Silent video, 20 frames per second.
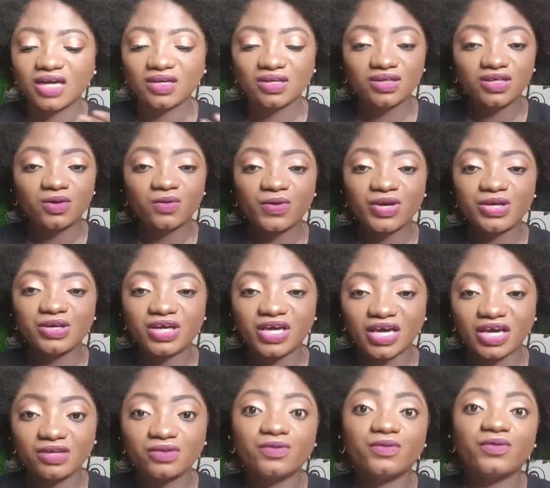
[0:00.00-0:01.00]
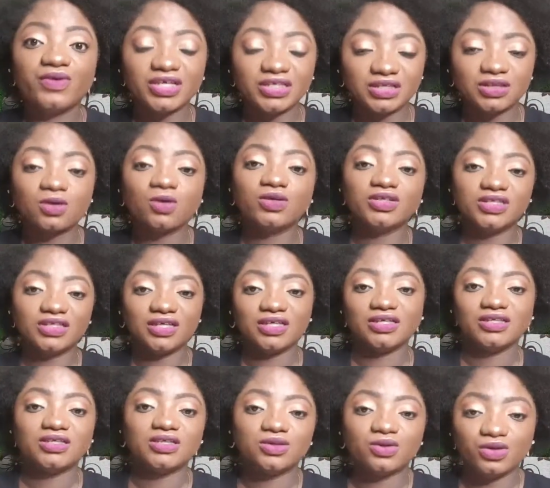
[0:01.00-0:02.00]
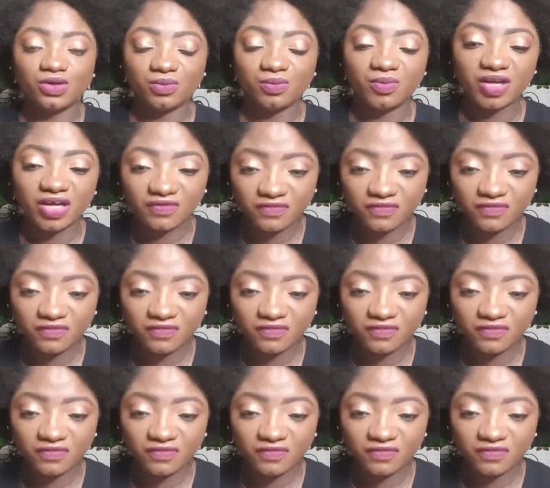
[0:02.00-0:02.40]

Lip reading: Another way you can create content on your